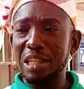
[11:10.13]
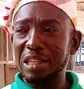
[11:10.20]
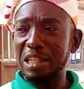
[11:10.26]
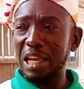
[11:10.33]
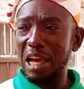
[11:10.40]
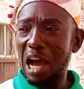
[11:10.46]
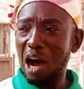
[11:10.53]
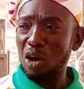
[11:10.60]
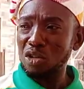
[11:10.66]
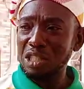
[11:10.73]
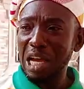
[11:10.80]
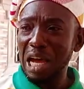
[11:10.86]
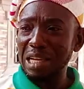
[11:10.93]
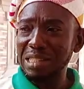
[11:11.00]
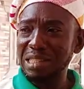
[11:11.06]
the house
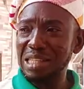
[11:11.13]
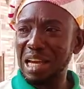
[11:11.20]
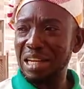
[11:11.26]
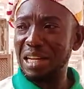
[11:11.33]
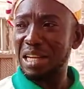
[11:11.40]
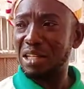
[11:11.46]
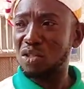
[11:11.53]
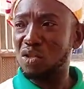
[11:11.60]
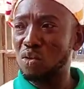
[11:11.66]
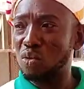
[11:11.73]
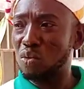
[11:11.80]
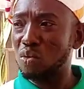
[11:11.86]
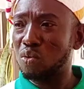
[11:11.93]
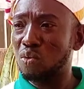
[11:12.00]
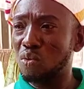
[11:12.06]
has started to
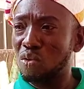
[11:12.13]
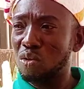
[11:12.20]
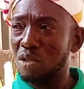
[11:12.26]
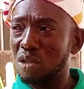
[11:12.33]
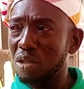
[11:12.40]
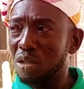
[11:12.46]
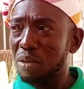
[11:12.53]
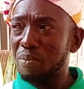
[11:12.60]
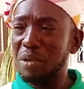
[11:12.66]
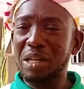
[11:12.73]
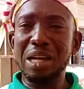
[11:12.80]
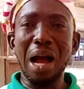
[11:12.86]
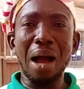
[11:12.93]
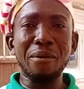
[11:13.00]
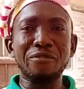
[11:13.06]

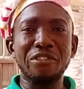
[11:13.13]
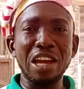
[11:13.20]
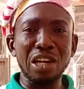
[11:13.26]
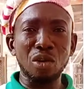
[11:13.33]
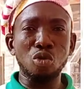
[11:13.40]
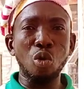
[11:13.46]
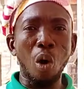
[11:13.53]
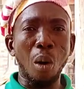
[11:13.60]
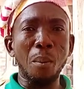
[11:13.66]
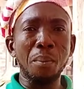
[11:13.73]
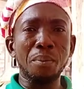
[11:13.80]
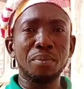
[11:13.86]
become very warm.